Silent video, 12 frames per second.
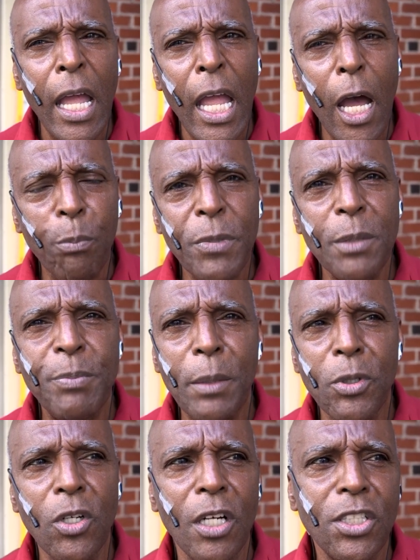helping
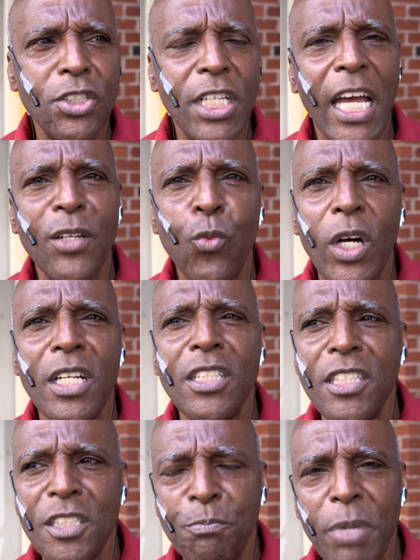people to understand when
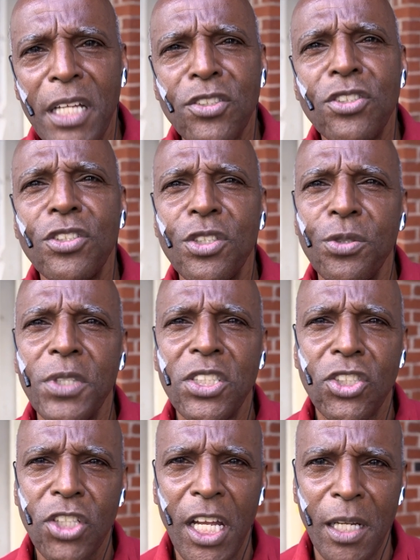it is best to
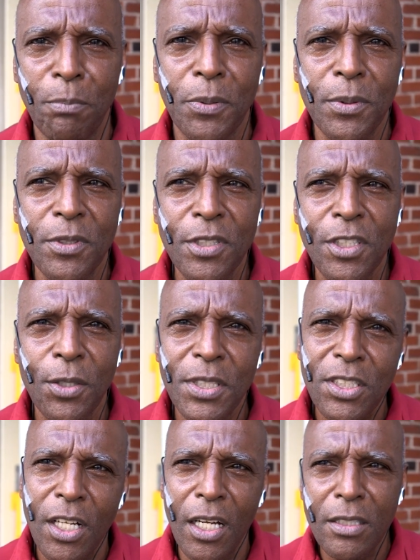escape. So
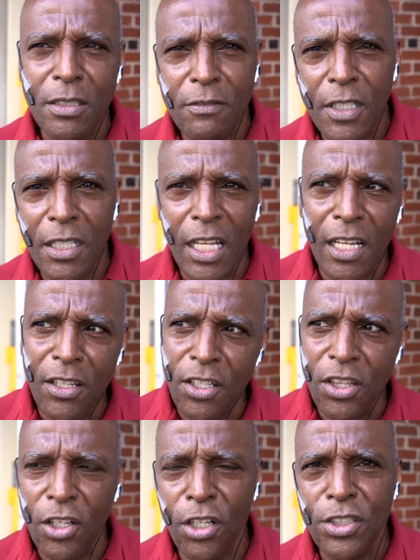it's kind of a lot of
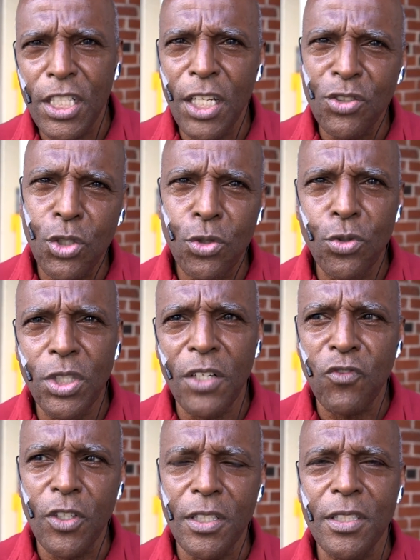the thugs had two
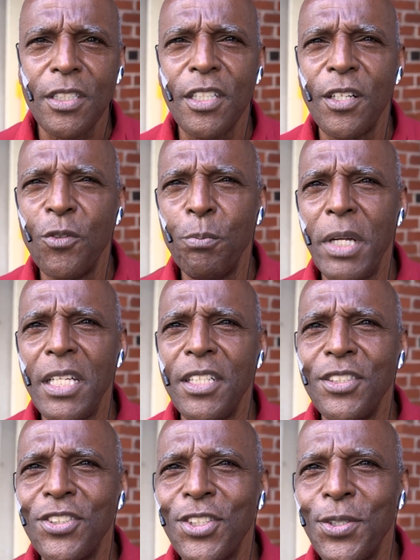different, you know,
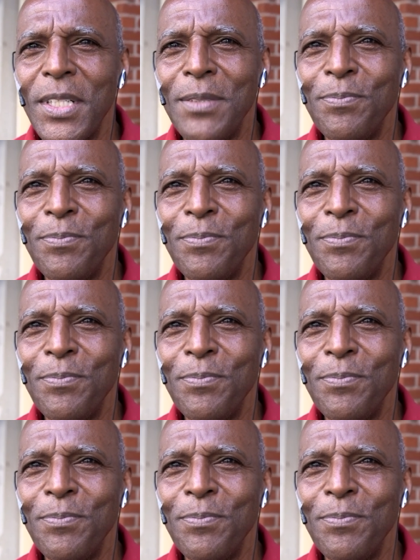meanings to it.